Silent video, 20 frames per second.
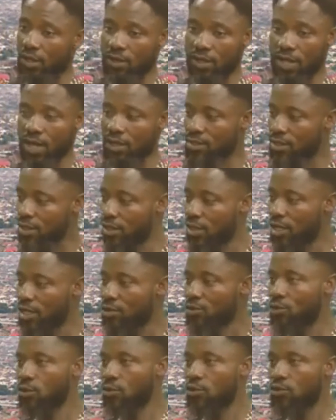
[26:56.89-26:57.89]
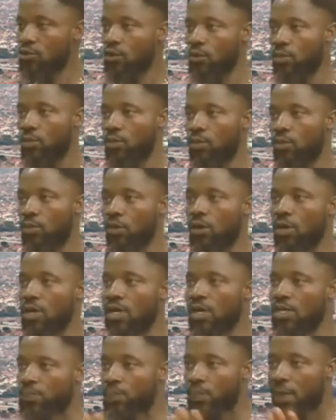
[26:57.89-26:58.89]
You can't say let's close up or
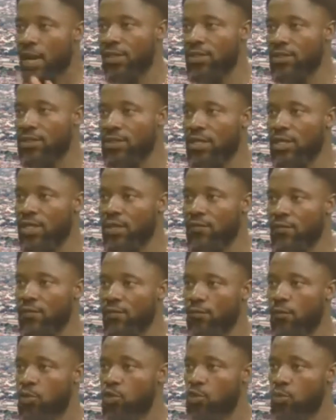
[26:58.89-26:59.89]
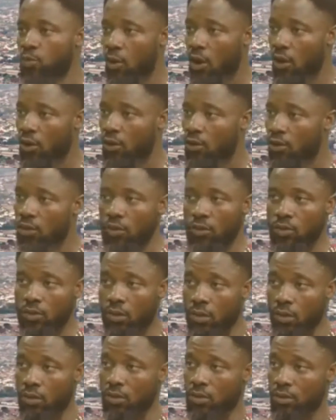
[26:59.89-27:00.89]
let's pack it and leave it for tomorrow.
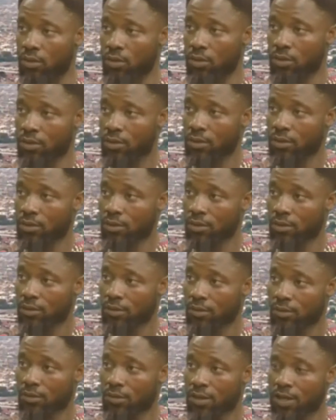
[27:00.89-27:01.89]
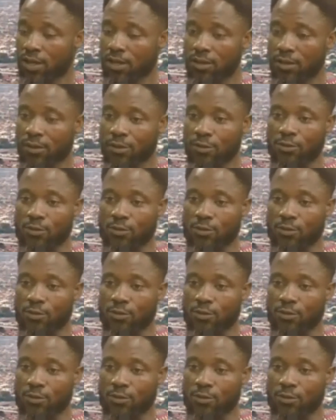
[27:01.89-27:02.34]
No. Okay?